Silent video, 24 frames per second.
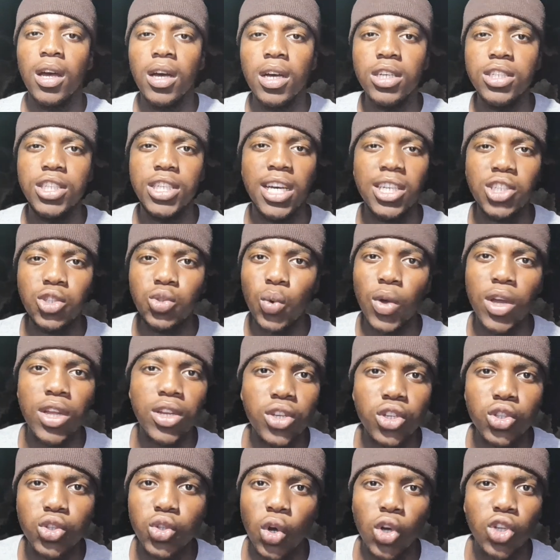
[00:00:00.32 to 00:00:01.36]
Just when
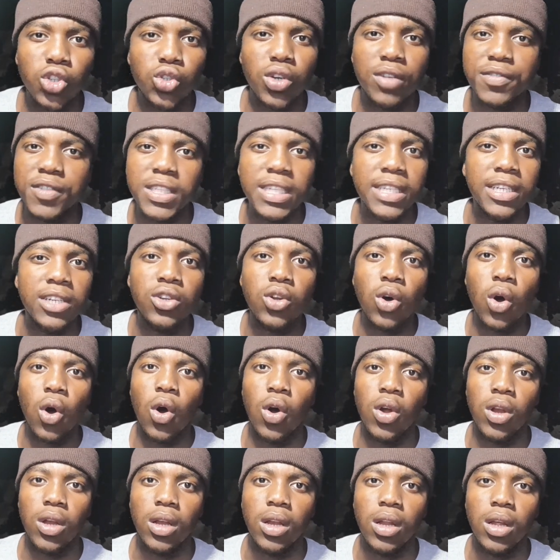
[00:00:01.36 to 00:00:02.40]
you thought you have seen it
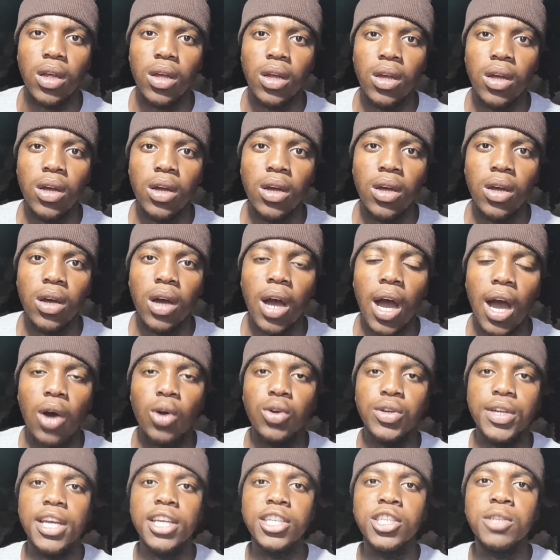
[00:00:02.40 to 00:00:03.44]
all, how
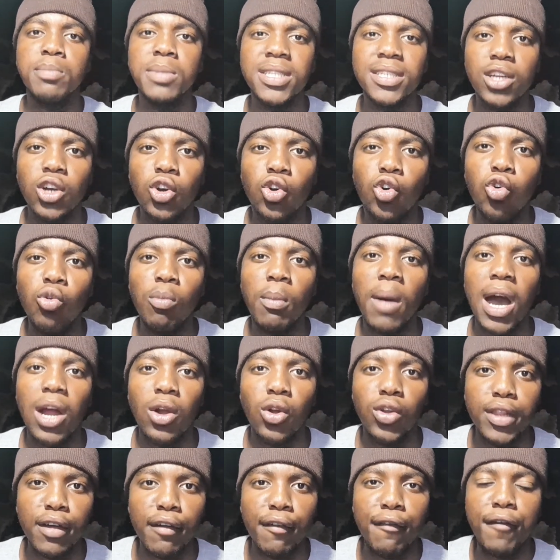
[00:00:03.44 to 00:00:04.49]
there is Mr.
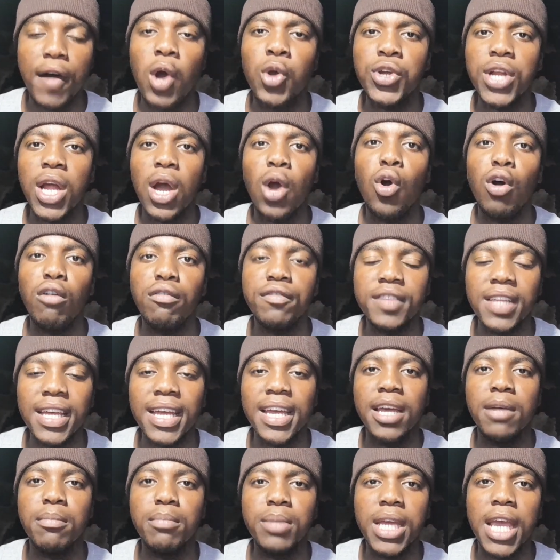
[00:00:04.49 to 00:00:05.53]
Khumalo, the founder of the
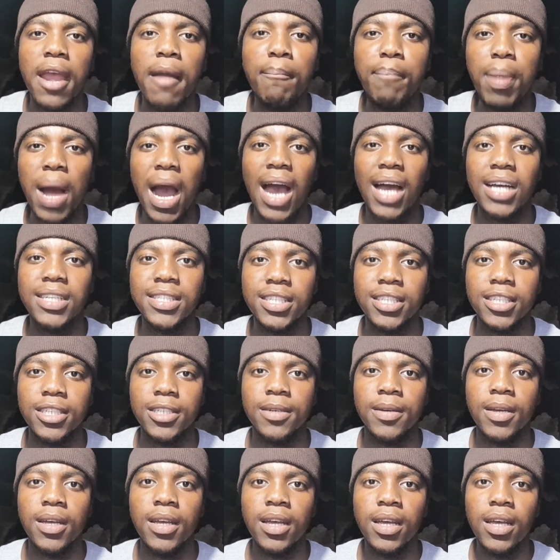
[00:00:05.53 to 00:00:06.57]
MK party.
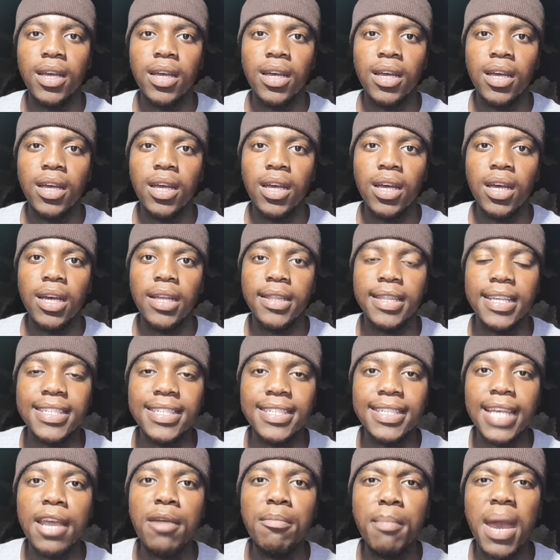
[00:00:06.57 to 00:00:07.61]
The
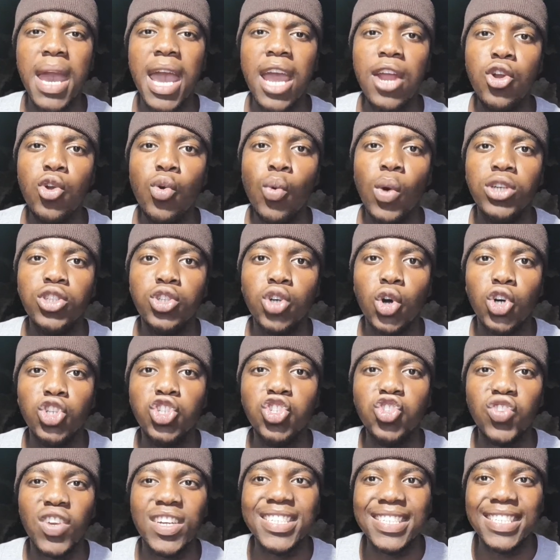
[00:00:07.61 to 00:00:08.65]
same man who was
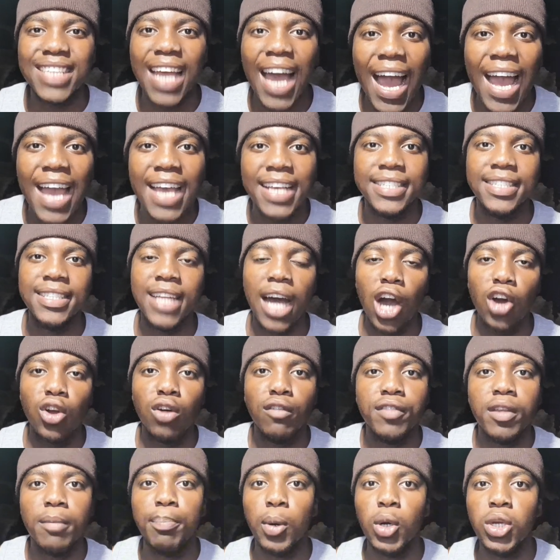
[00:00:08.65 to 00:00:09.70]
ostracized out
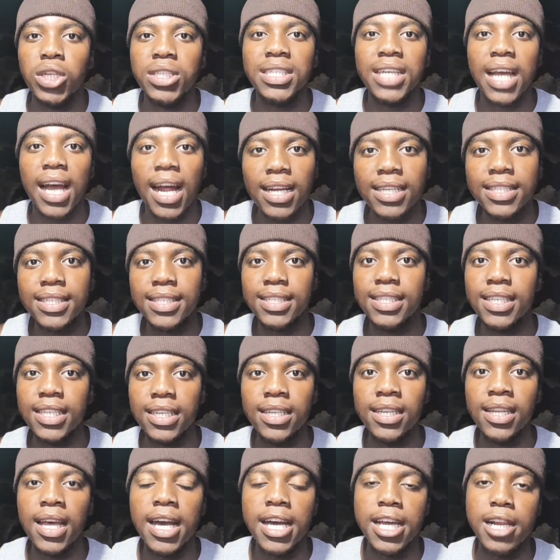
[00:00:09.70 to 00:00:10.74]
of the political
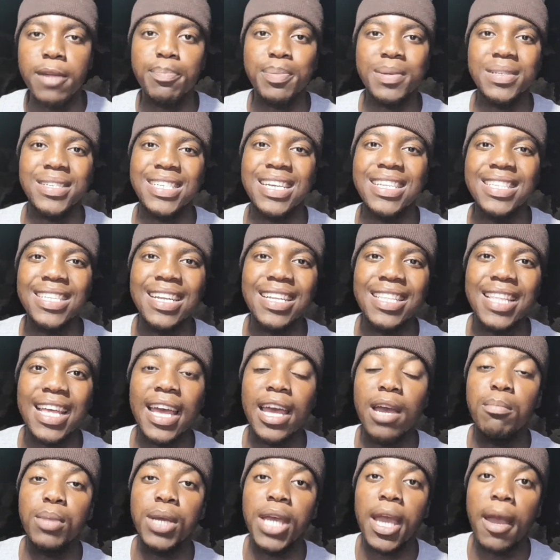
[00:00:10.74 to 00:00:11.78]
scene representing the
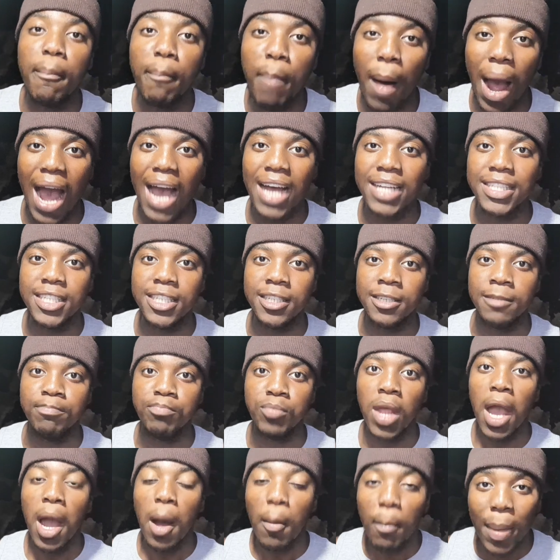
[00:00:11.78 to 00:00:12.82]
MK party.
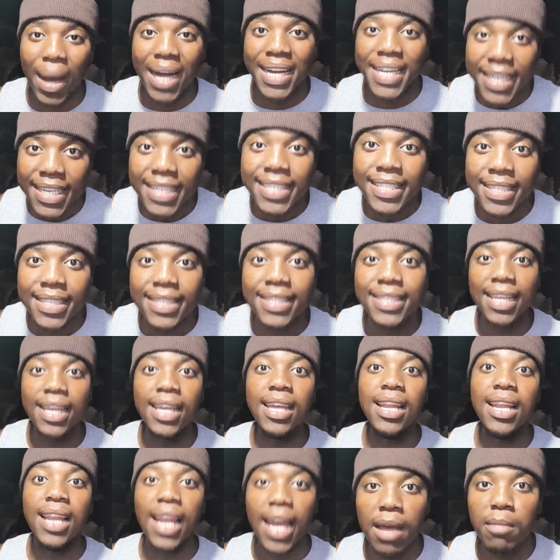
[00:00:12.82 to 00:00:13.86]
But he's
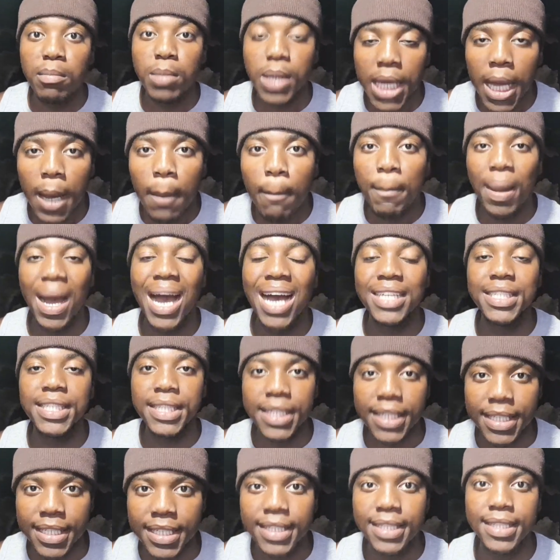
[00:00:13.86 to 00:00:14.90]
still MK party,
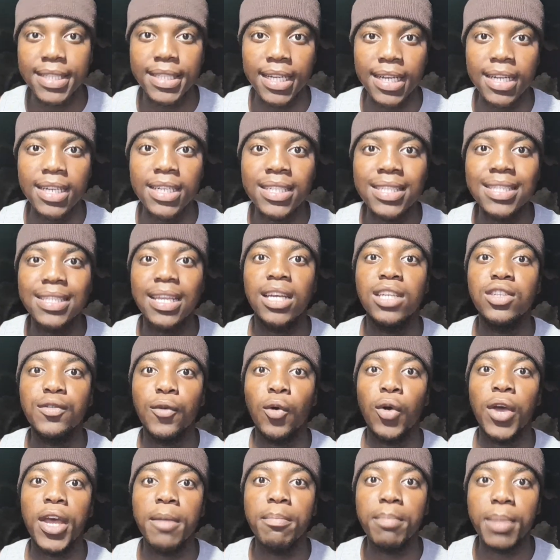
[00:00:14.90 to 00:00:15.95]
he still stands
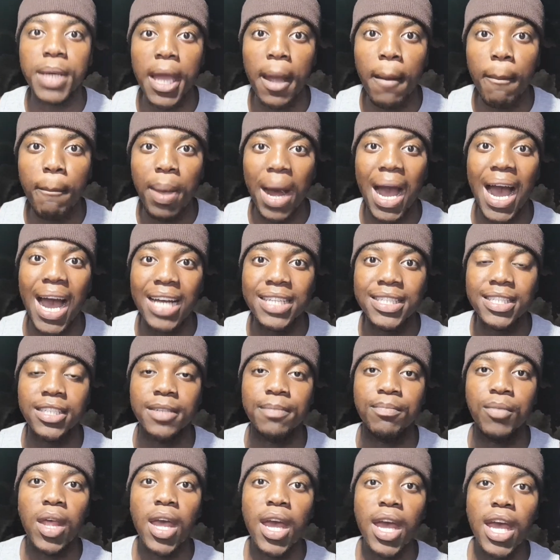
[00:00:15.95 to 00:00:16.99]
for MK party,
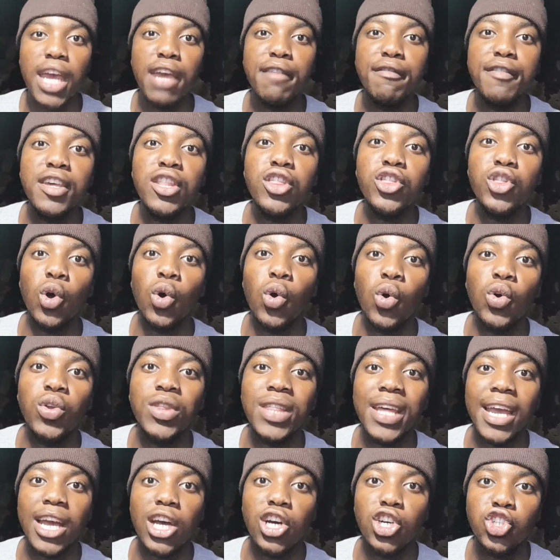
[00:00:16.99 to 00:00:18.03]
even though
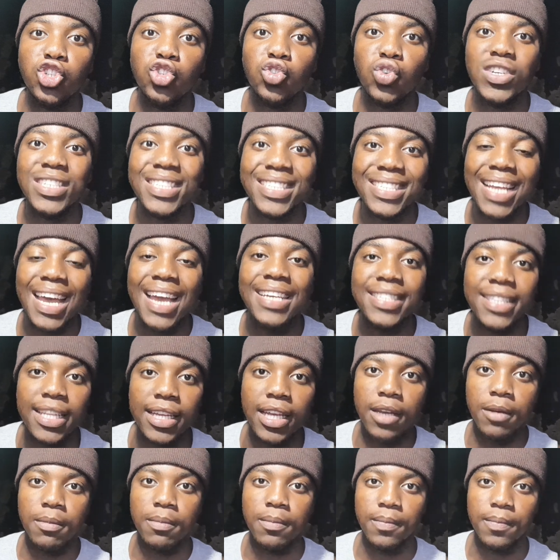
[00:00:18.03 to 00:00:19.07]
they ostracized
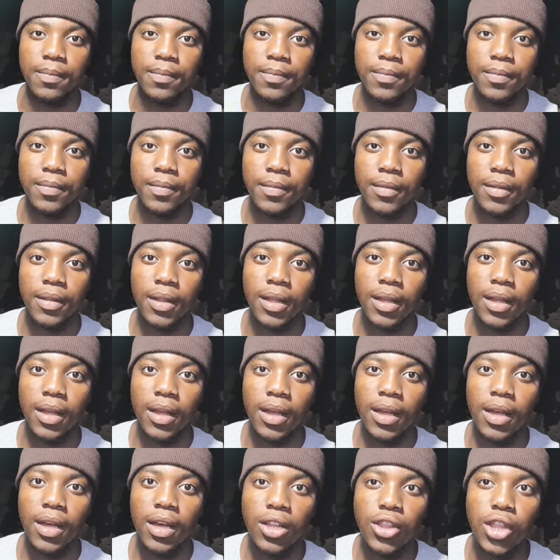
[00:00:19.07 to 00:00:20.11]
him.
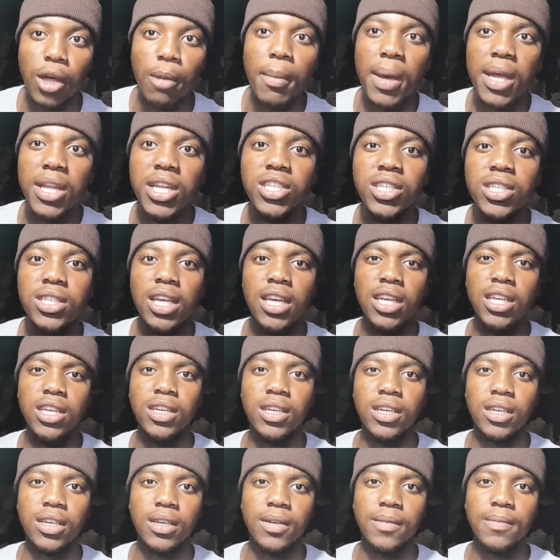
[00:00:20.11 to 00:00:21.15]
The man is
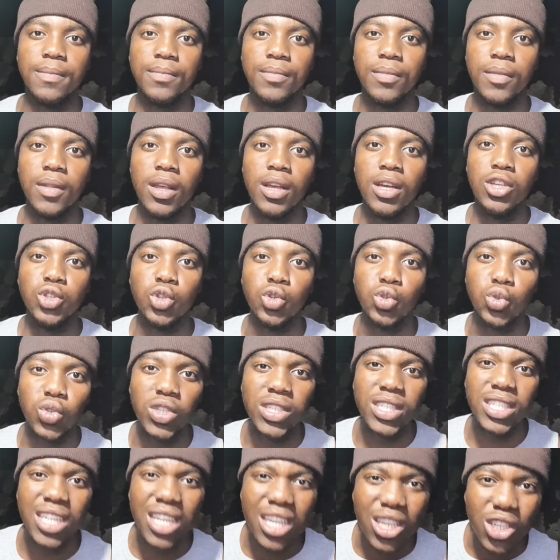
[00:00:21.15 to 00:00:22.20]
saying,
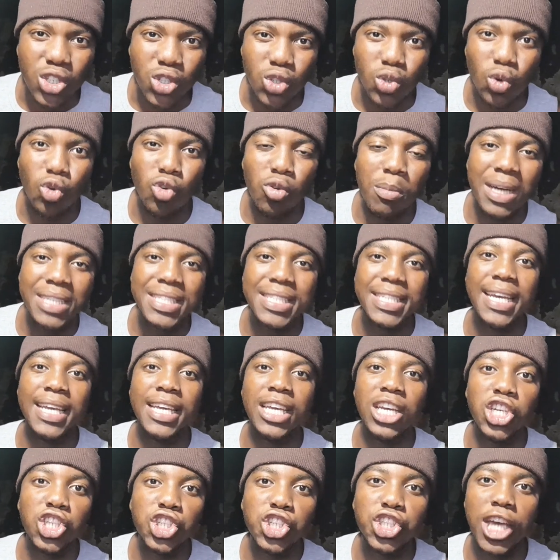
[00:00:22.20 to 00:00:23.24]
Duduzile Zuma
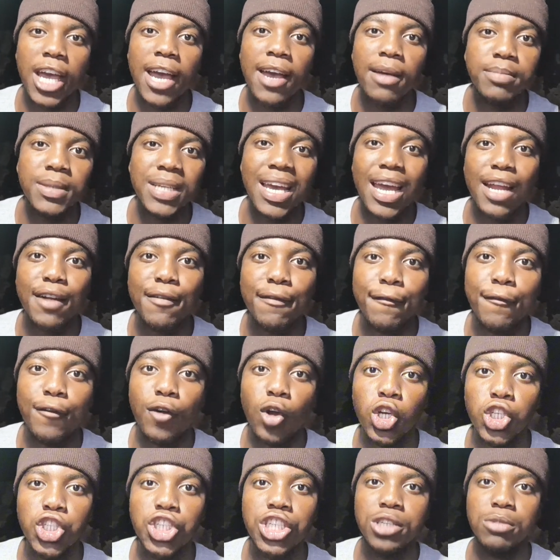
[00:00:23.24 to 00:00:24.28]
taking jabs at
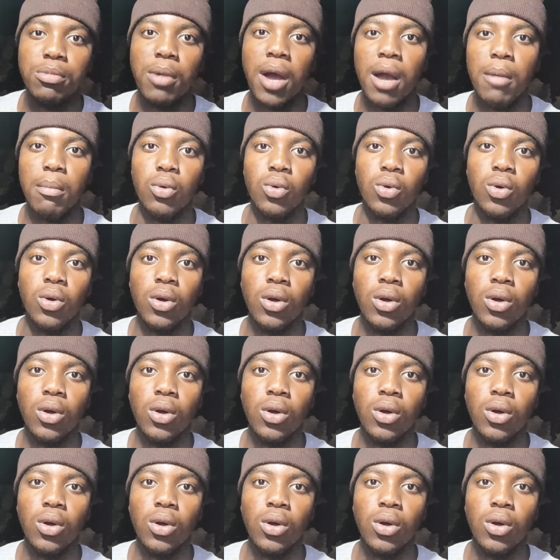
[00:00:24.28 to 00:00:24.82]
Floyd Shivambu.